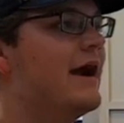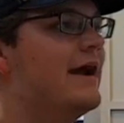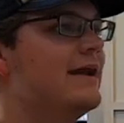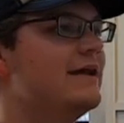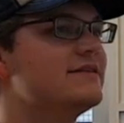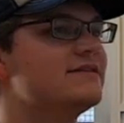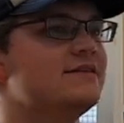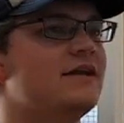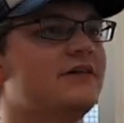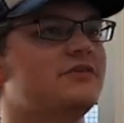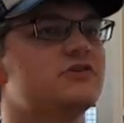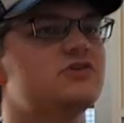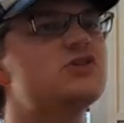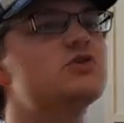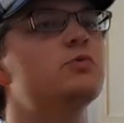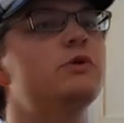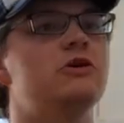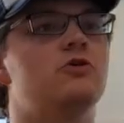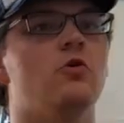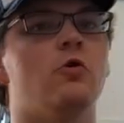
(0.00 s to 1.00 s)
not the sweet
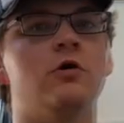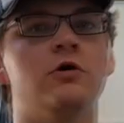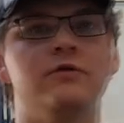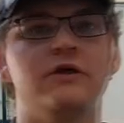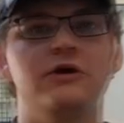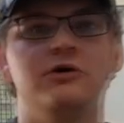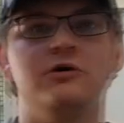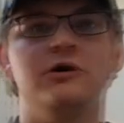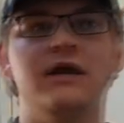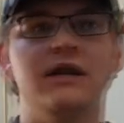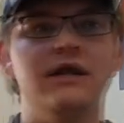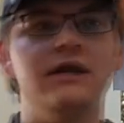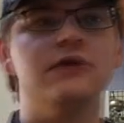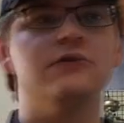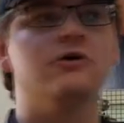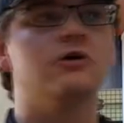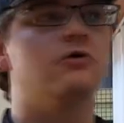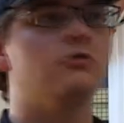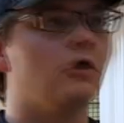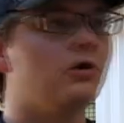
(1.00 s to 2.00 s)
corn that you're getting in the
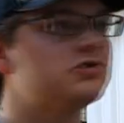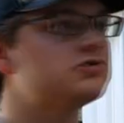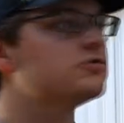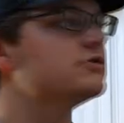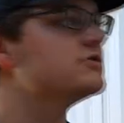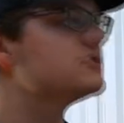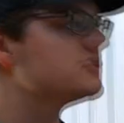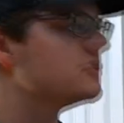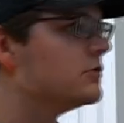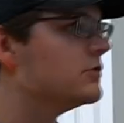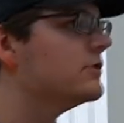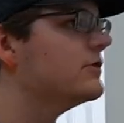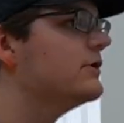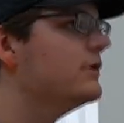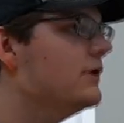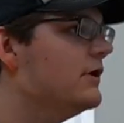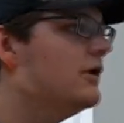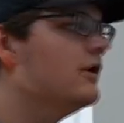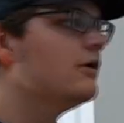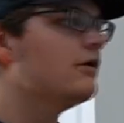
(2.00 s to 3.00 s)
grocery store,
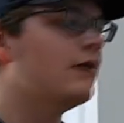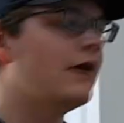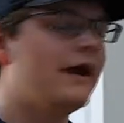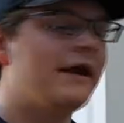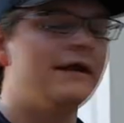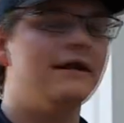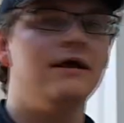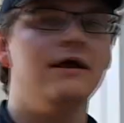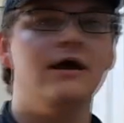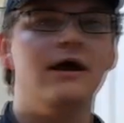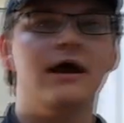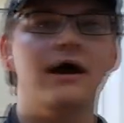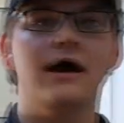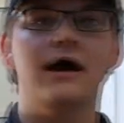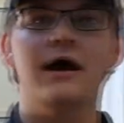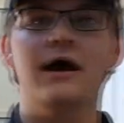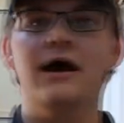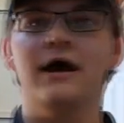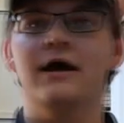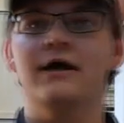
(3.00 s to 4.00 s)
right?
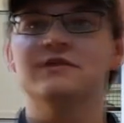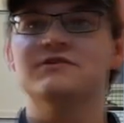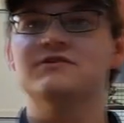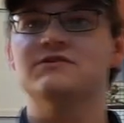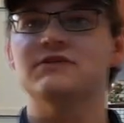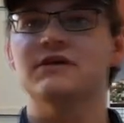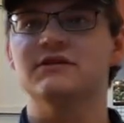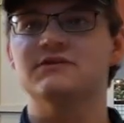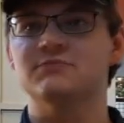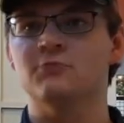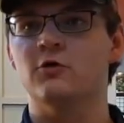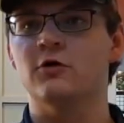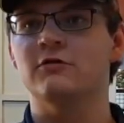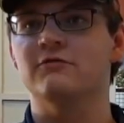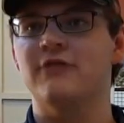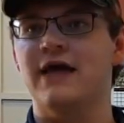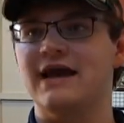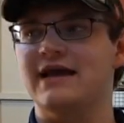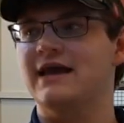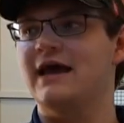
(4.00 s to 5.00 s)
It's more of that
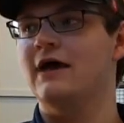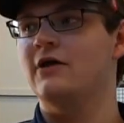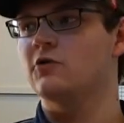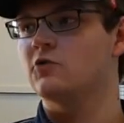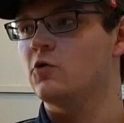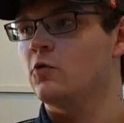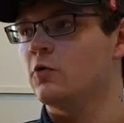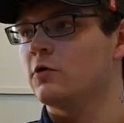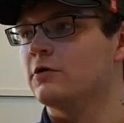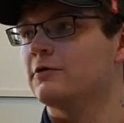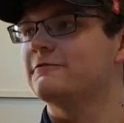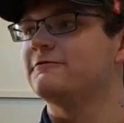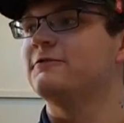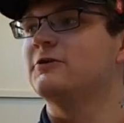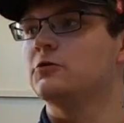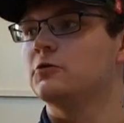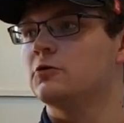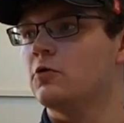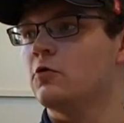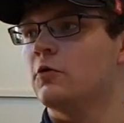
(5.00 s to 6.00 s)
cattle corn or field
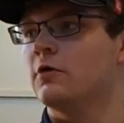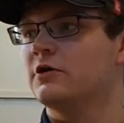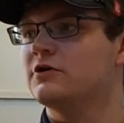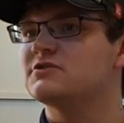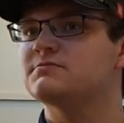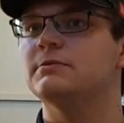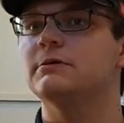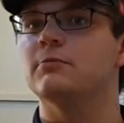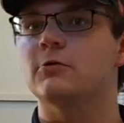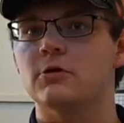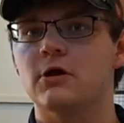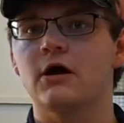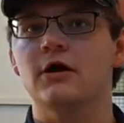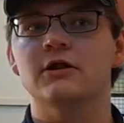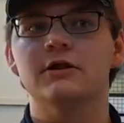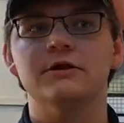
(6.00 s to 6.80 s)
corn, as people call it.